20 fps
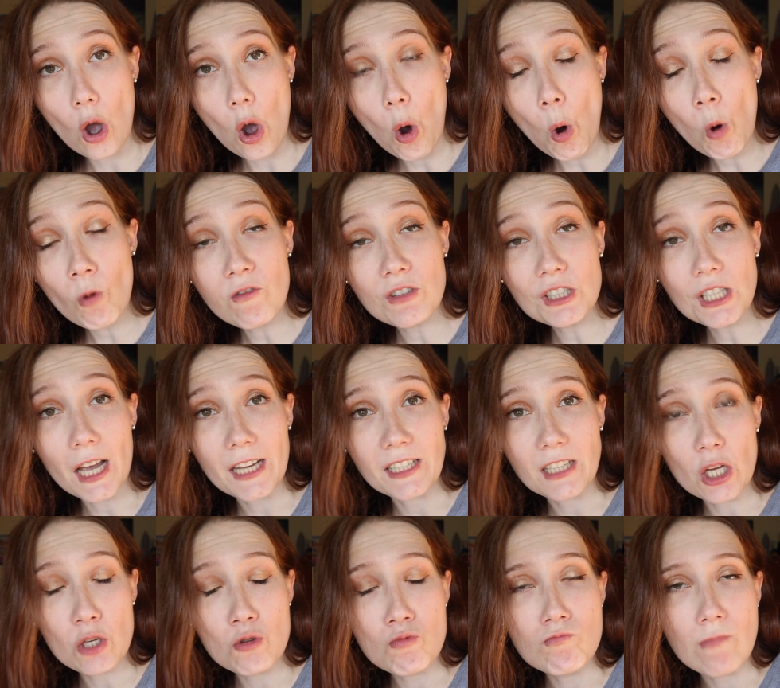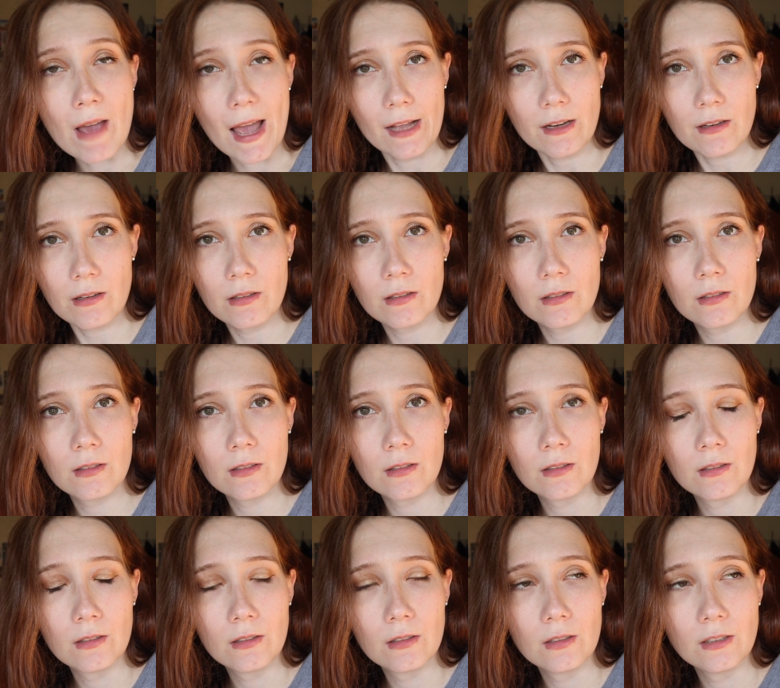Overnight? Are you mad?
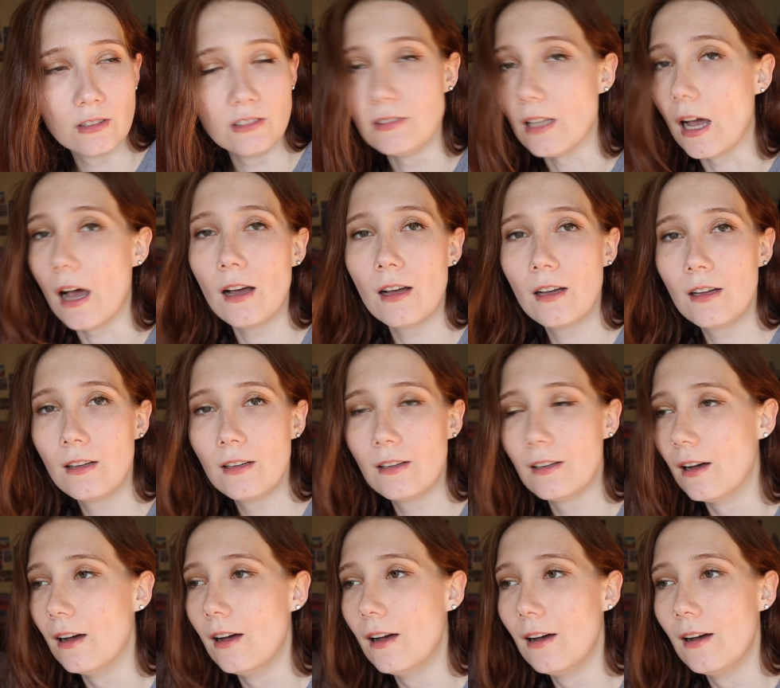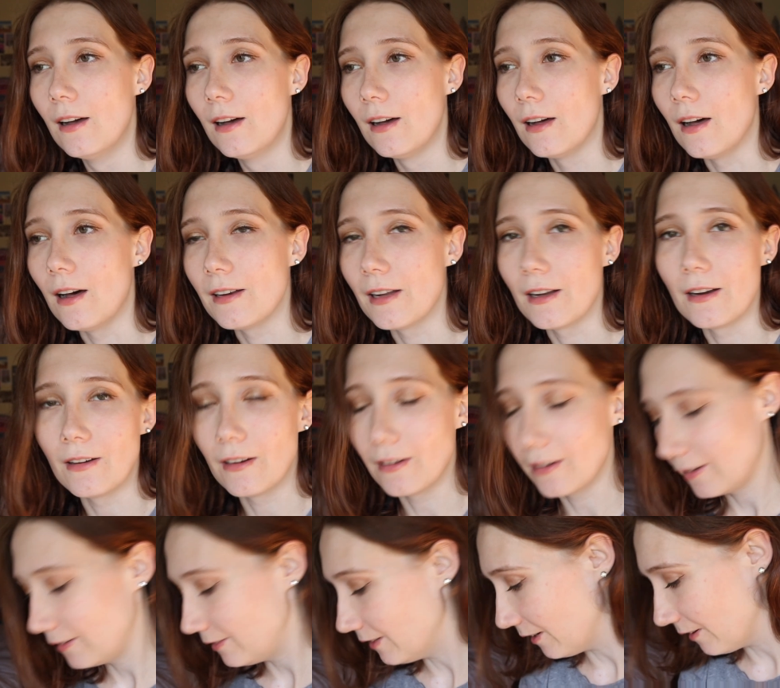Nah.
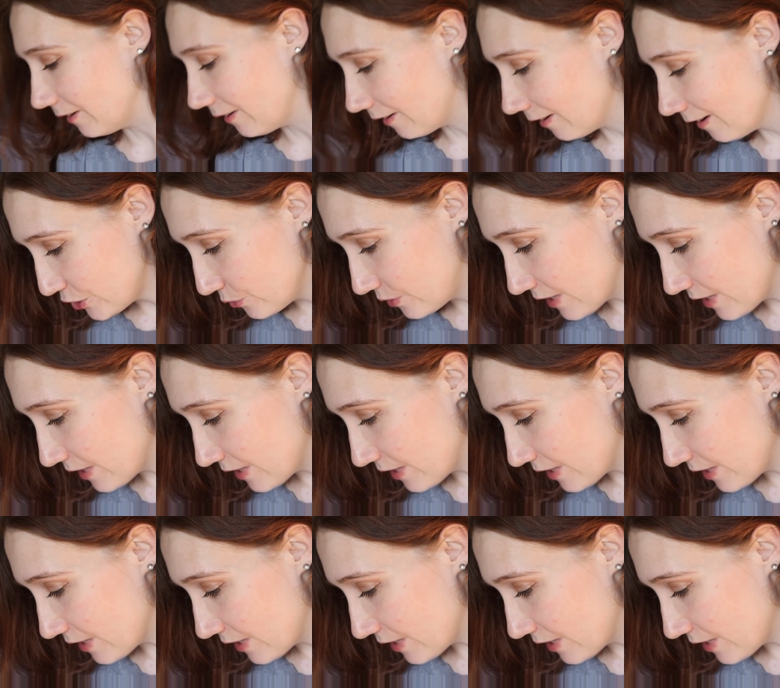No. To